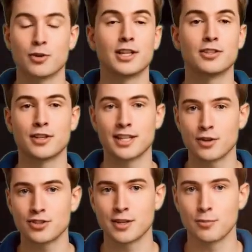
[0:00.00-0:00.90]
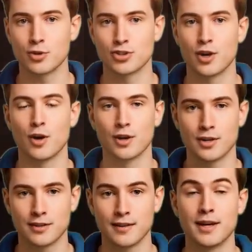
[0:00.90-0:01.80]
these videos get pushed
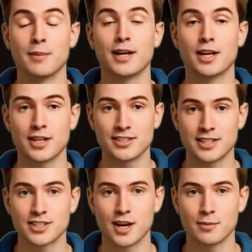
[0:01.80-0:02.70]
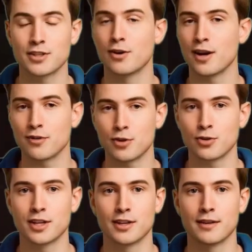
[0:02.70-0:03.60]
hard, and because the topics are
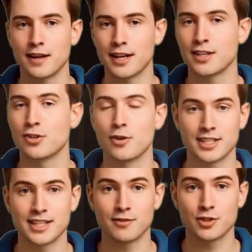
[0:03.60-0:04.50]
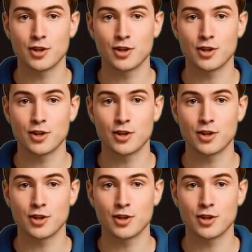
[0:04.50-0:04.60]
evergreen, history never